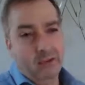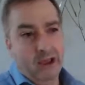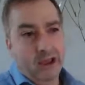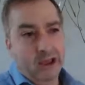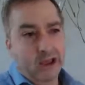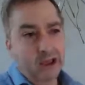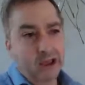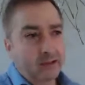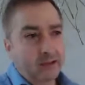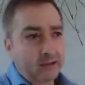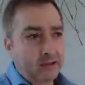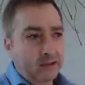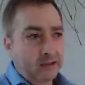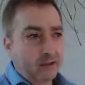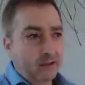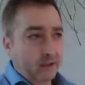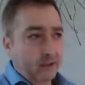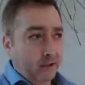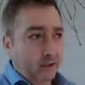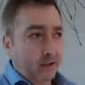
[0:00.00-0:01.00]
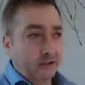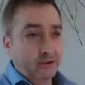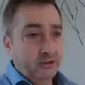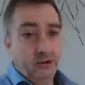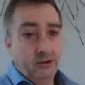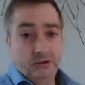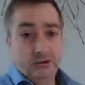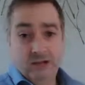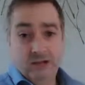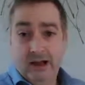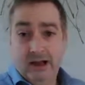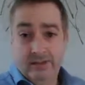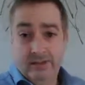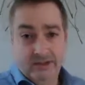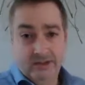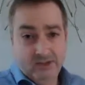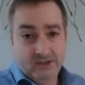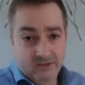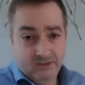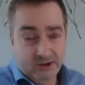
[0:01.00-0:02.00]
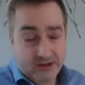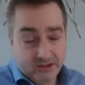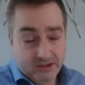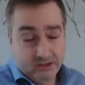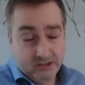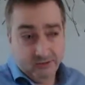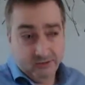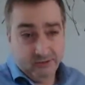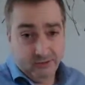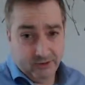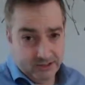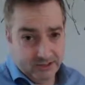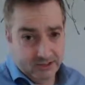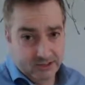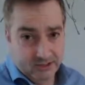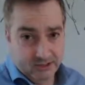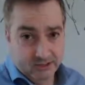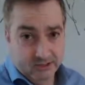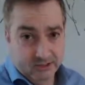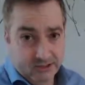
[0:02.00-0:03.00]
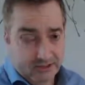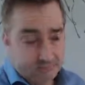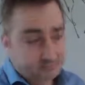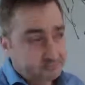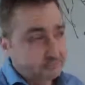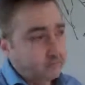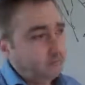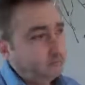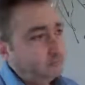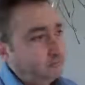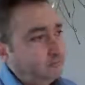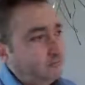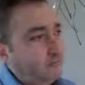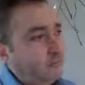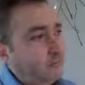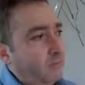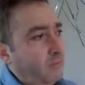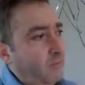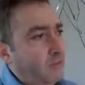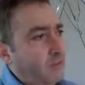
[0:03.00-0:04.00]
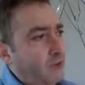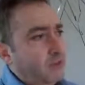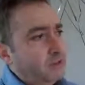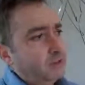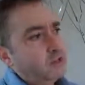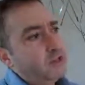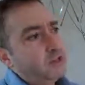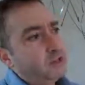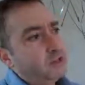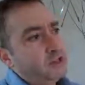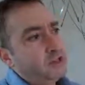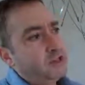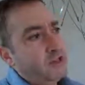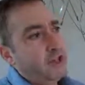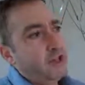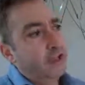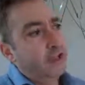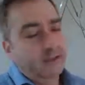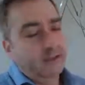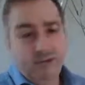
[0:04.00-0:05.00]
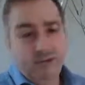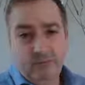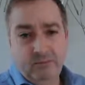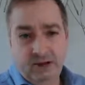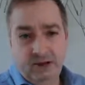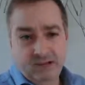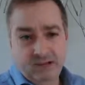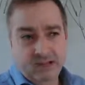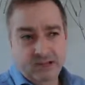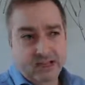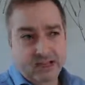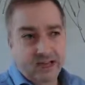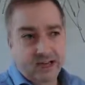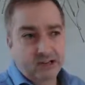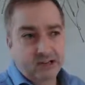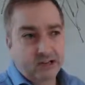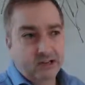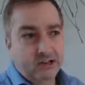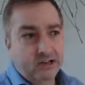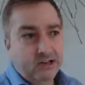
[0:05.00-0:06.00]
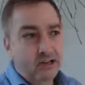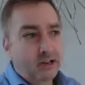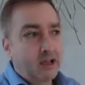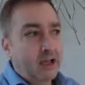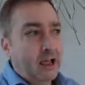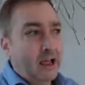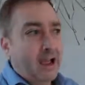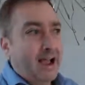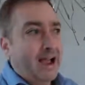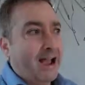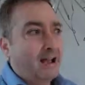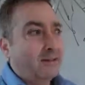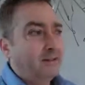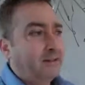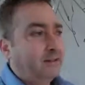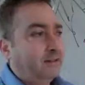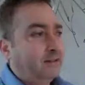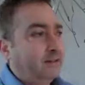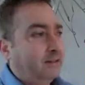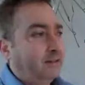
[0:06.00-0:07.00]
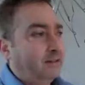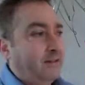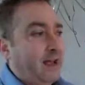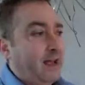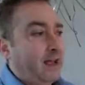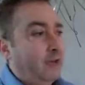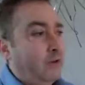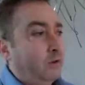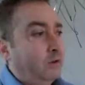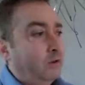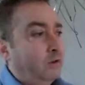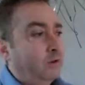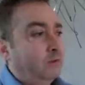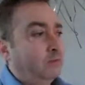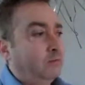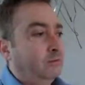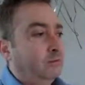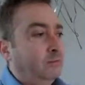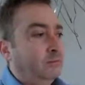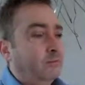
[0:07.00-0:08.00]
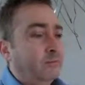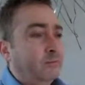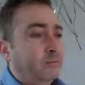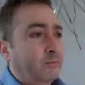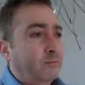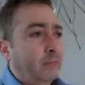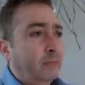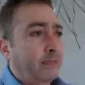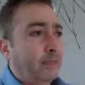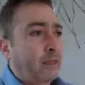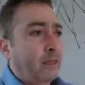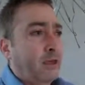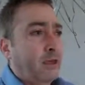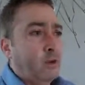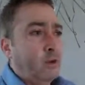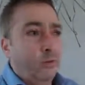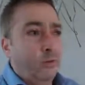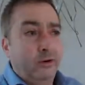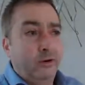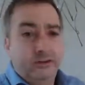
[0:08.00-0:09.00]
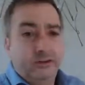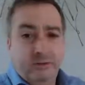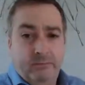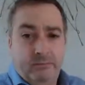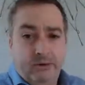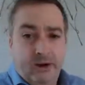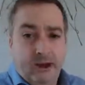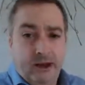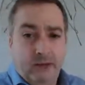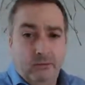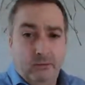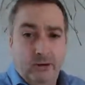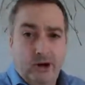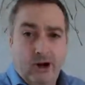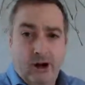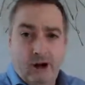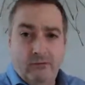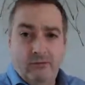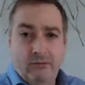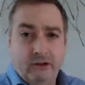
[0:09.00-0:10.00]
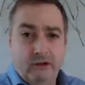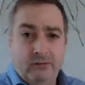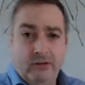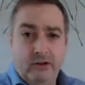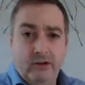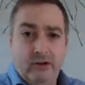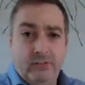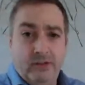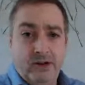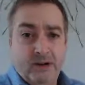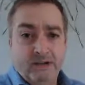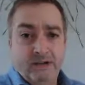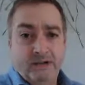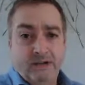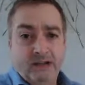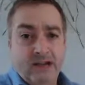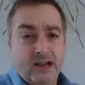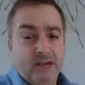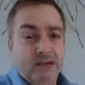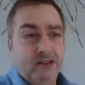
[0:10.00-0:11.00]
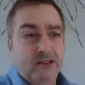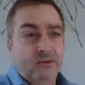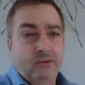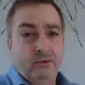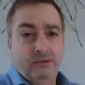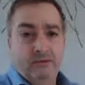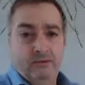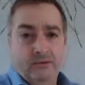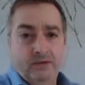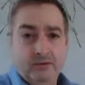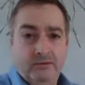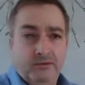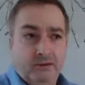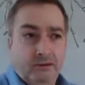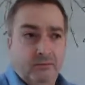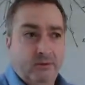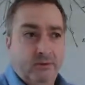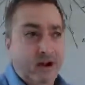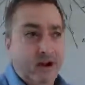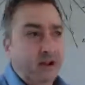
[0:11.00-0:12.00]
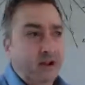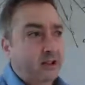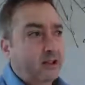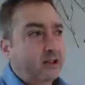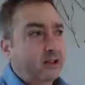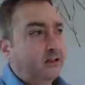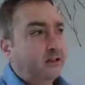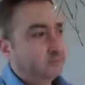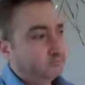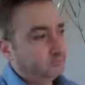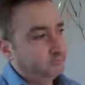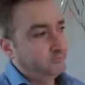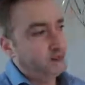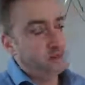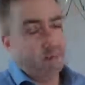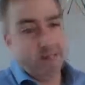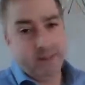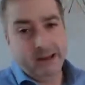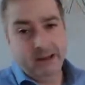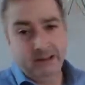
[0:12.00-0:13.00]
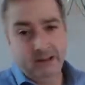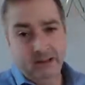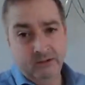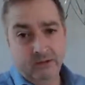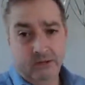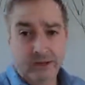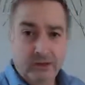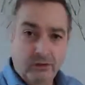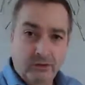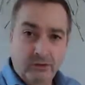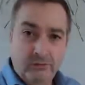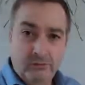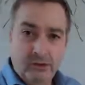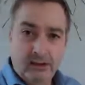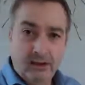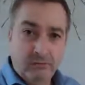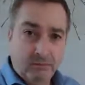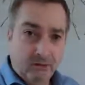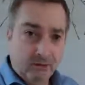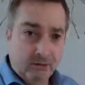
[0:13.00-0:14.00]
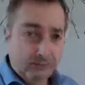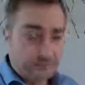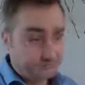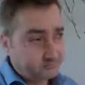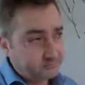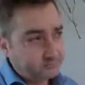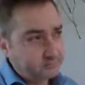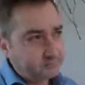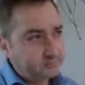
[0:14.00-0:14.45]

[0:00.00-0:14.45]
away and use, like this strategy, for instance. So she's there giving a presentation, and now we're at a break. We're halfway through the presentation, and we stop for a break, and you're mingling with the other people.